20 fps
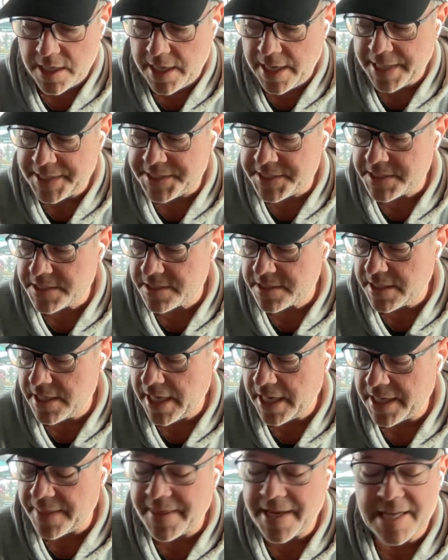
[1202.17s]
I
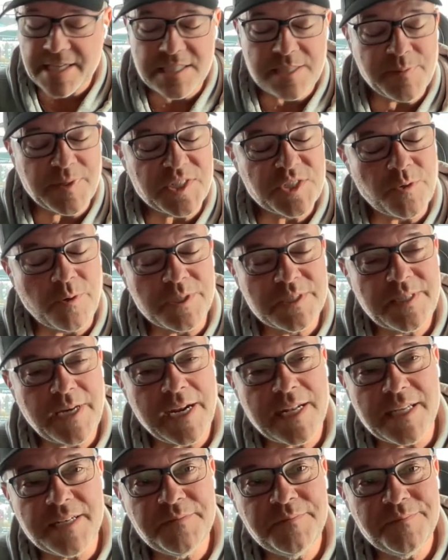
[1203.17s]
think it's a bit
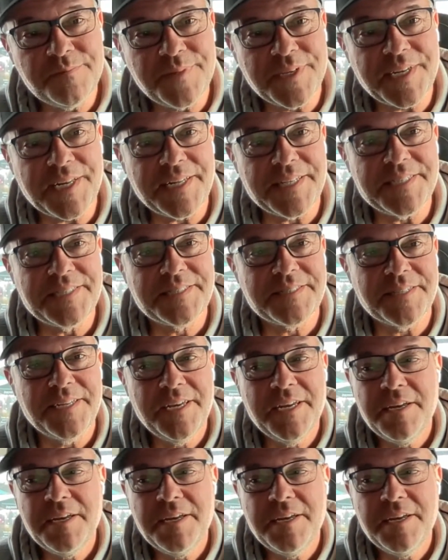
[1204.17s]
short-sighted, because